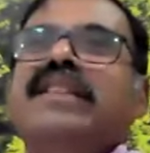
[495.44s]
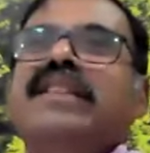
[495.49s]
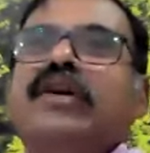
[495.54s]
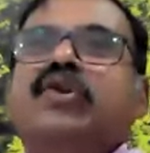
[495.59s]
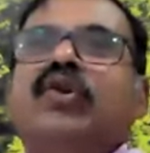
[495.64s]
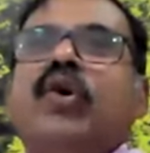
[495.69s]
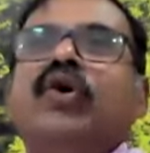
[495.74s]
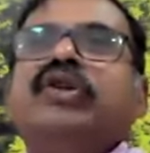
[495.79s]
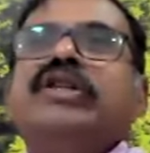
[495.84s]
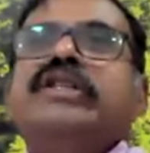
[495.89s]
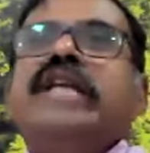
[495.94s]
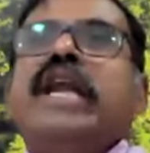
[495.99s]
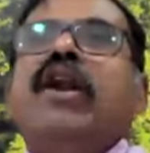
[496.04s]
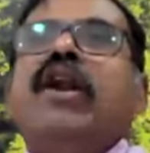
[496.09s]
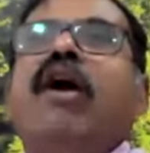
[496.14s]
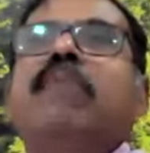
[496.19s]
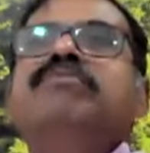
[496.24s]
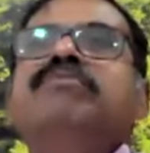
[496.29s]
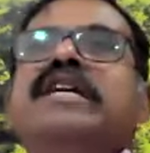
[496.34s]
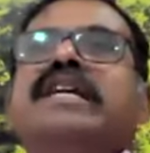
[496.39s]
The
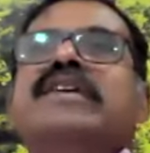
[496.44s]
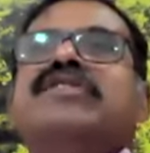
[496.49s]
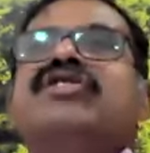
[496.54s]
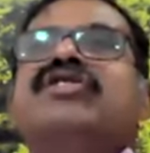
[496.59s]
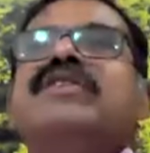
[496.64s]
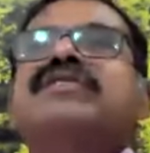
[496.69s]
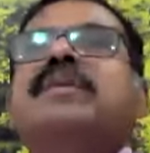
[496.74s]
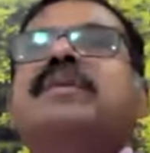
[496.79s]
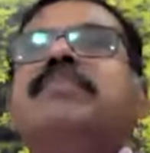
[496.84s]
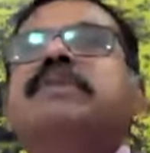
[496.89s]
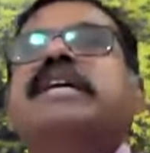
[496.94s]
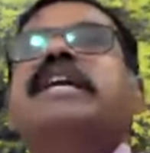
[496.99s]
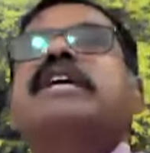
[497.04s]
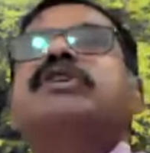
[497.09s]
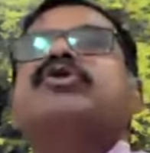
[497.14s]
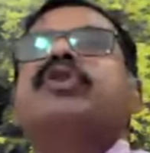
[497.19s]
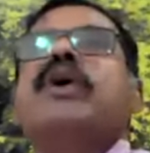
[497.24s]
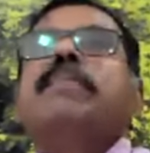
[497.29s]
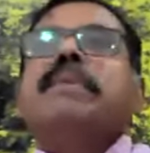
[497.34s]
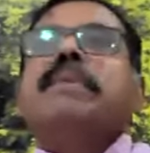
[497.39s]
total objectification of subject
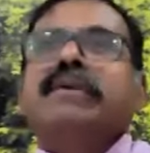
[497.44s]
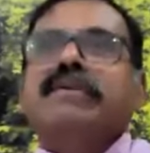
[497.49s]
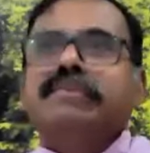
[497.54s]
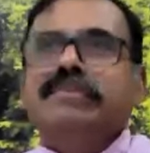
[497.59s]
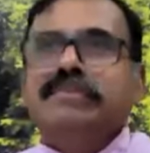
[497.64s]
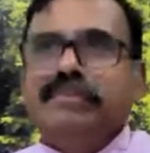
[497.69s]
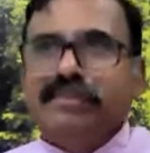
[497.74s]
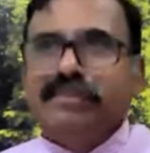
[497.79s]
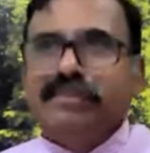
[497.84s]
has to happen.